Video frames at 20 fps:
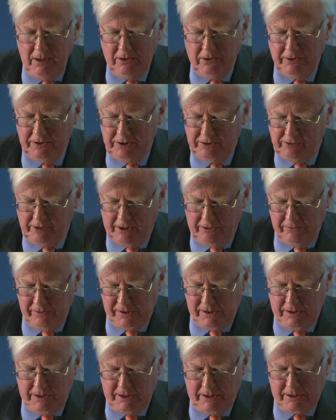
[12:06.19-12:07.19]
on the
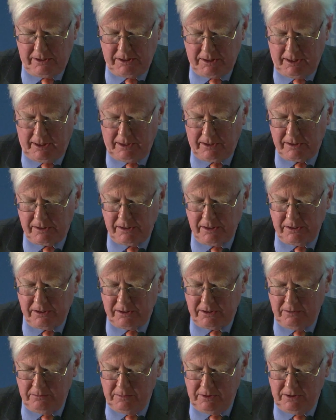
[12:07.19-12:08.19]
grounds that its tax
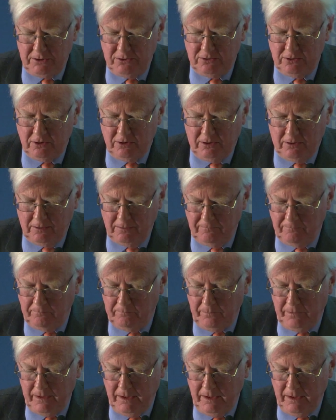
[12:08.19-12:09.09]
system is wrong,